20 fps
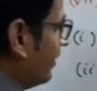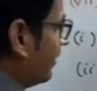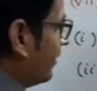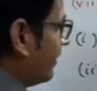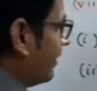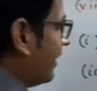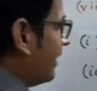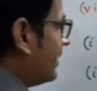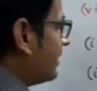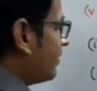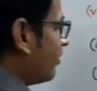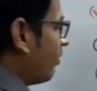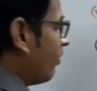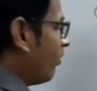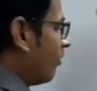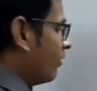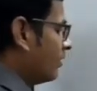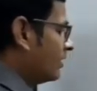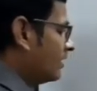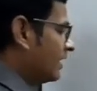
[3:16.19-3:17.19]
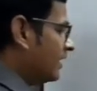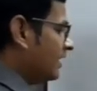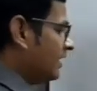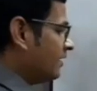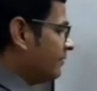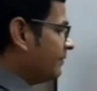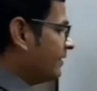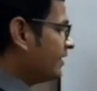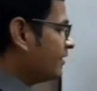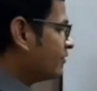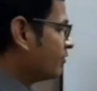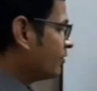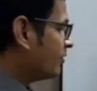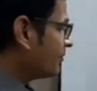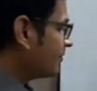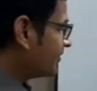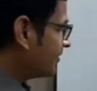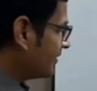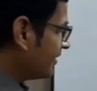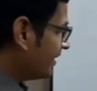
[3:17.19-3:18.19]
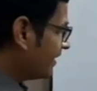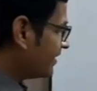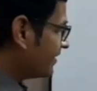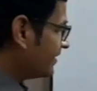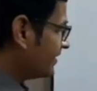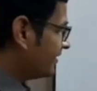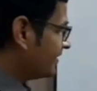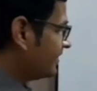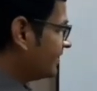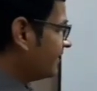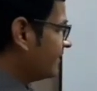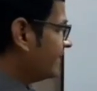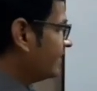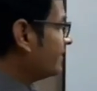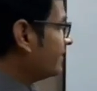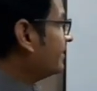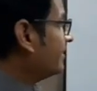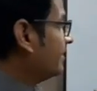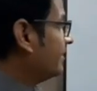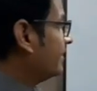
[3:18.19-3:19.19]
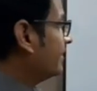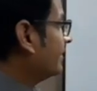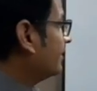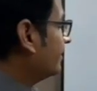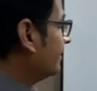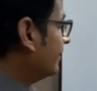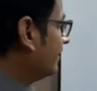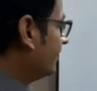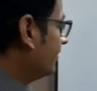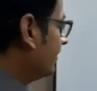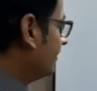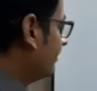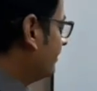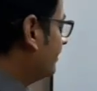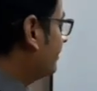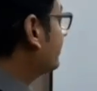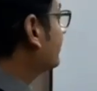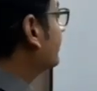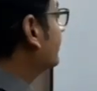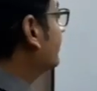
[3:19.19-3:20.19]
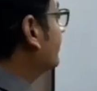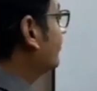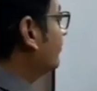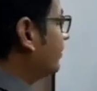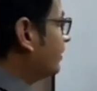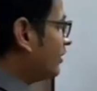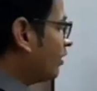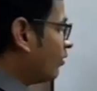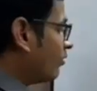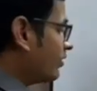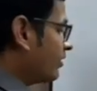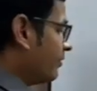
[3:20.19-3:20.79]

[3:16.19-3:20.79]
Write all the elements of set C and D without